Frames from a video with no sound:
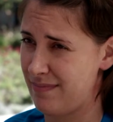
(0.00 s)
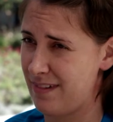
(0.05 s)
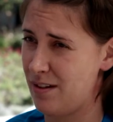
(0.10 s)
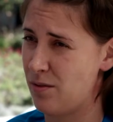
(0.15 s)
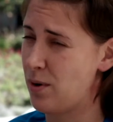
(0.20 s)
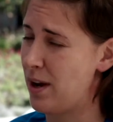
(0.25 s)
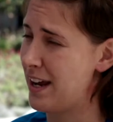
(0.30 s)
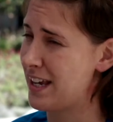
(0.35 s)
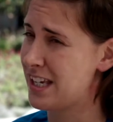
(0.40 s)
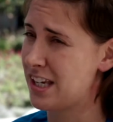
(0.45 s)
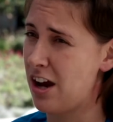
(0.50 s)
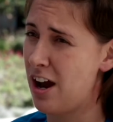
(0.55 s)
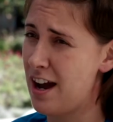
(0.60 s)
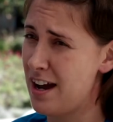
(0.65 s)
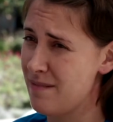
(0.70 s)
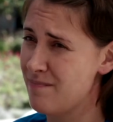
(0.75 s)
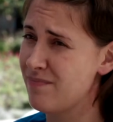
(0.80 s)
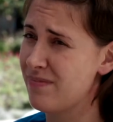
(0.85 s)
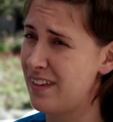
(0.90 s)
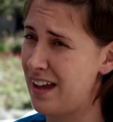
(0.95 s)
When I saw
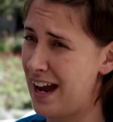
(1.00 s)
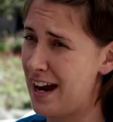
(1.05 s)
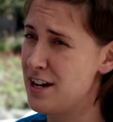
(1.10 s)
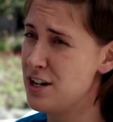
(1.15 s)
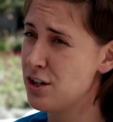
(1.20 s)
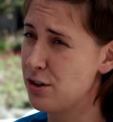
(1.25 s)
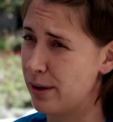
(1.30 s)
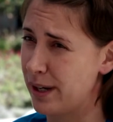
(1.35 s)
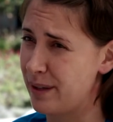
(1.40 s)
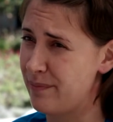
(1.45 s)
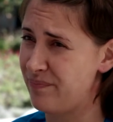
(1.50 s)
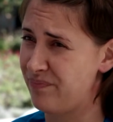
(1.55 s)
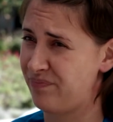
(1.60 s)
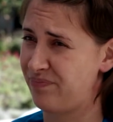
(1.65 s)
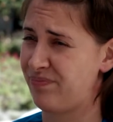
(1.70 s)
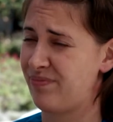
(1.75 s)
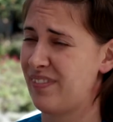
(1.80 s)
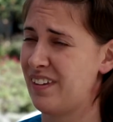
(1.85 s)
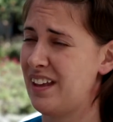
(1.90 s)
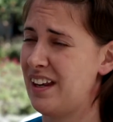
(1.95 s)
it, I knew it.
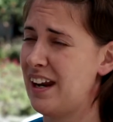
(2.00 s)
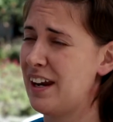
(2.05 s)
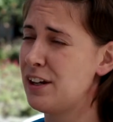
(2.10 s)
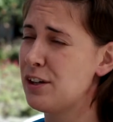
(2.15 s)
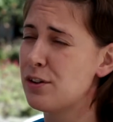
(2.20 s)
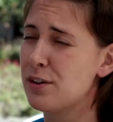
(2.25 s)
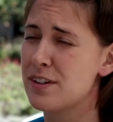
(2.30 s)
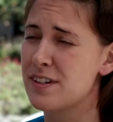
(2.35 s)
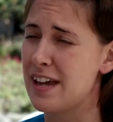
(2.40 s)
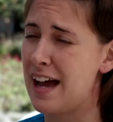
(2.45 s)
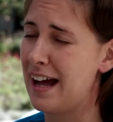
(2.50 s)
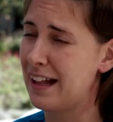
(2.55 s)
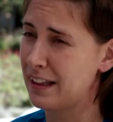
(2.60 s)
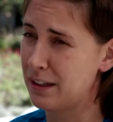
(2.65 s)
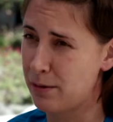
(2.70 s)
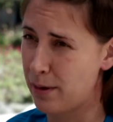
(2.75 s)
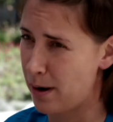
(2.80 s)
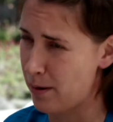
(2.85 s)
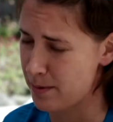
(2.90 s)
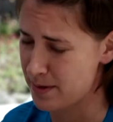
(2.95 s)
And I knew
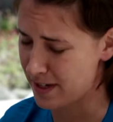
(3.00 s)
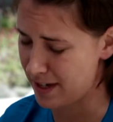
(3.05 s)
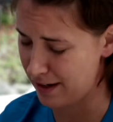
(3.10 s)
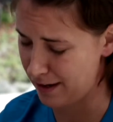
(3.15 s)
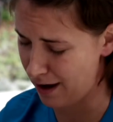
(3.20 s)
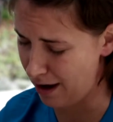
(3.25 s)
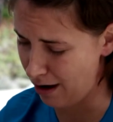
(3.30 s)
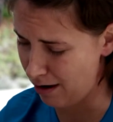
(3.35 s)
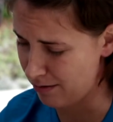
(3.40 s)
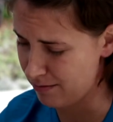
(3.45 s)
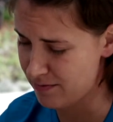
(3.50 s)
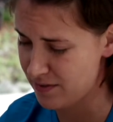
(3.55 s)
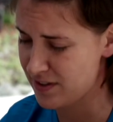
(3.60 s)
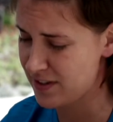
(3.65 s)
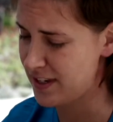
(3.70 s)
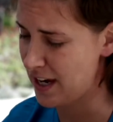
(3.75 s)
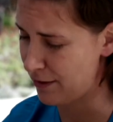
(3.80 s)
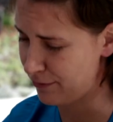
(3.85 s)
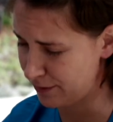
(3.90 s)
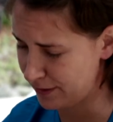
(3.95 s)
exactly where it was gonna go. It was
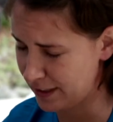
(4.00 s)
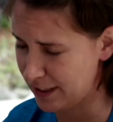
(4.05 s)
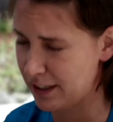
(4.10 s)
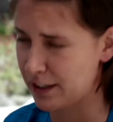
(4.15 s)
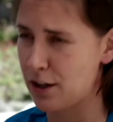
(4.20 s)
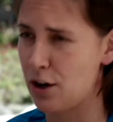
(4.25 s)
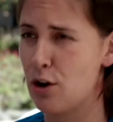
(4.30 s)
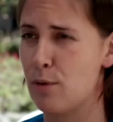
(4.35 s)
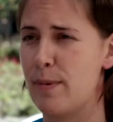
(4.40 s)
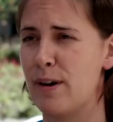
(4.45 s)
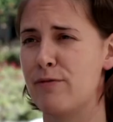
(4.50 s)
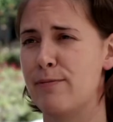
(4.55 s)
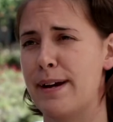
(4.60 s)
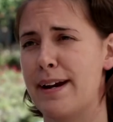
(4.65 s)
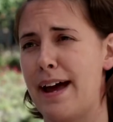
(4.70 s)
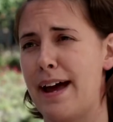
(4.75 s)
definitely gonna go above my